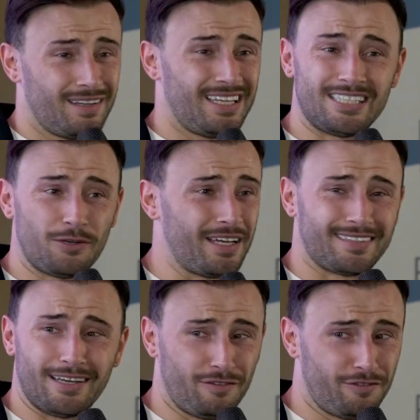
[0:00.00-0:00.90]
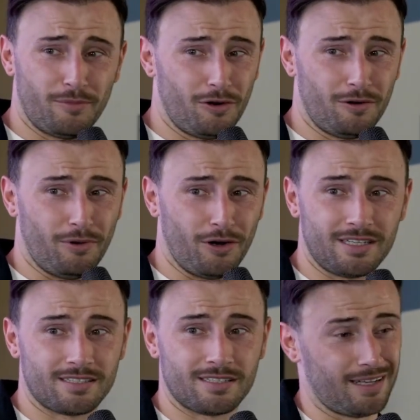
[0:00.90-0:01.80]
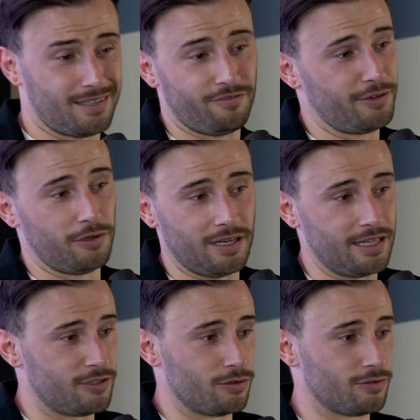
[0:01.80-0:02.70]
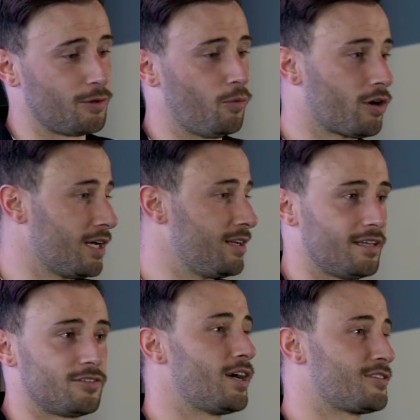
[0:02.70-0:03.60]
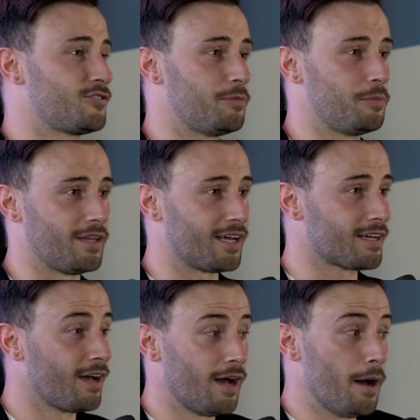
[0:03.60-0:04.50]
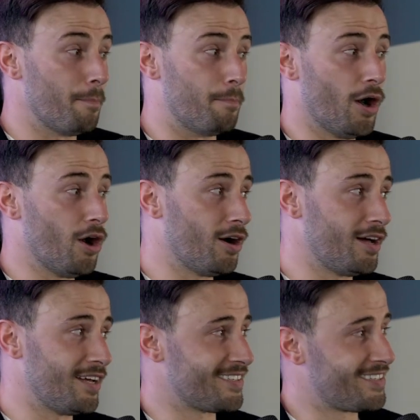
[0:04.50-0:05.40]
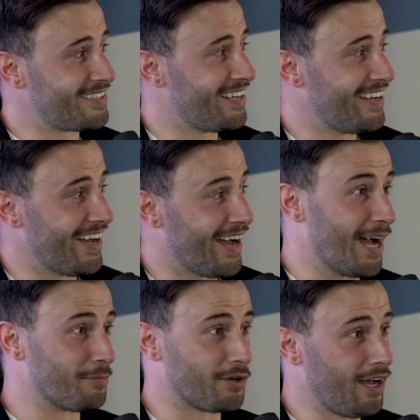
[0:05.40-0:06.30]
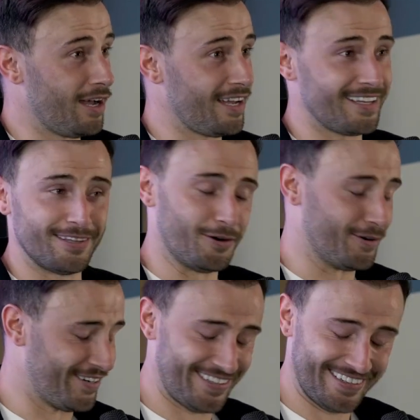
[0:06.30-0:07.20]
Easy way to tell the football boys. I didn't feel the need, to walk into the dressing room and be like, "Boys, I'm gay." No.